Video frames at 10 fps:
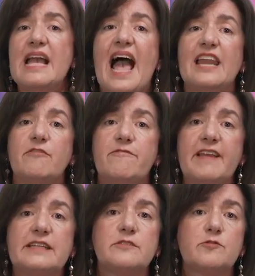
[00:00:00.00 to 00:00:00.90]
An
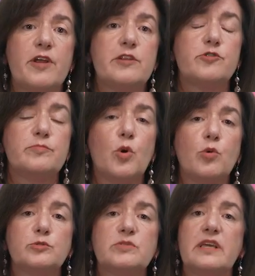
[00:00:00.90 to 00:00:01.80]
effective credit
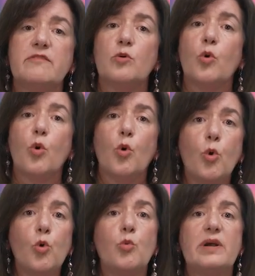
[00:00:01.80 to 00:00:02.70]
report will therefore
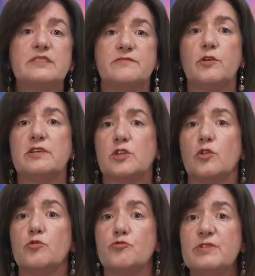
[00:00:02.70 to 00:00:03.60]
always focus on
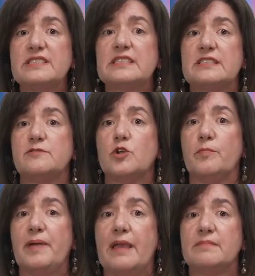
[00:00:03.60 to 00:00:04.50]
the risks of
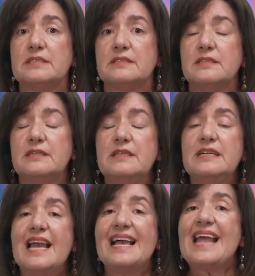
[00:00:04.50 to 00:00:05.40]
non-payment
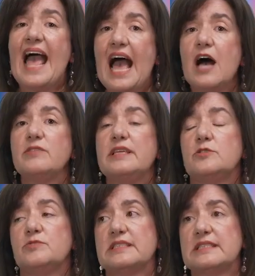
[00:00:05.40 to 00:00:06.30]
and how these
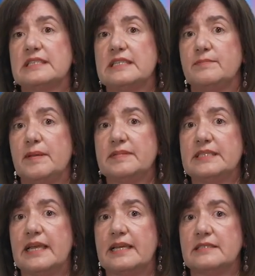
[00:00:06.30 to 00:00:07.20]
risks can be
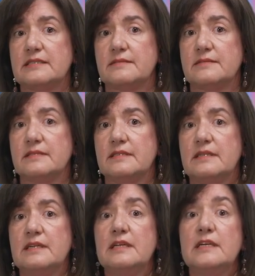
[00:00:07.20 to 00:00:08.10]
mitigated.
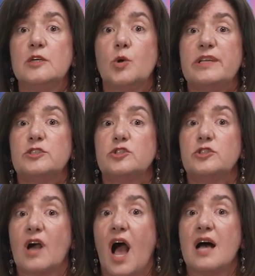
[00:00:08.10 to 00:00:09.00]
Questions
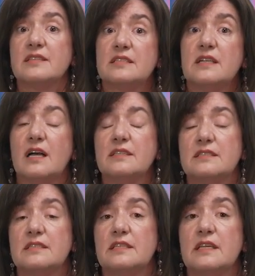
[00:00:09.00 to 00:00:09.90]
to ask and
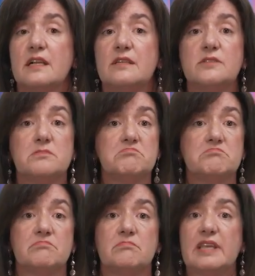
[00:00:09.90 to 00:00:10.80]
answer include:
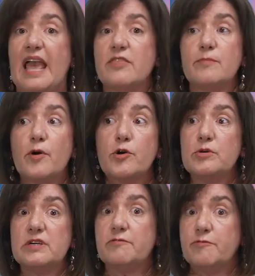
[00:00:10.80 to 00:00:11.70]
can the
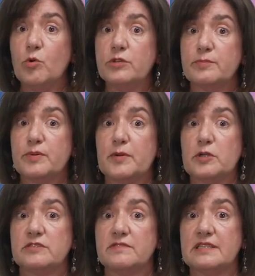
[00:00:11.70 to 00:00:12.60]
borrower afford the
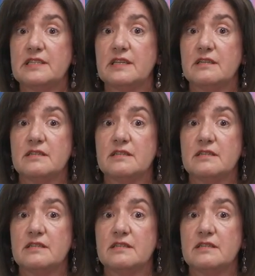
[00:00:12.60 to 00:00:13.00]
proposed funding?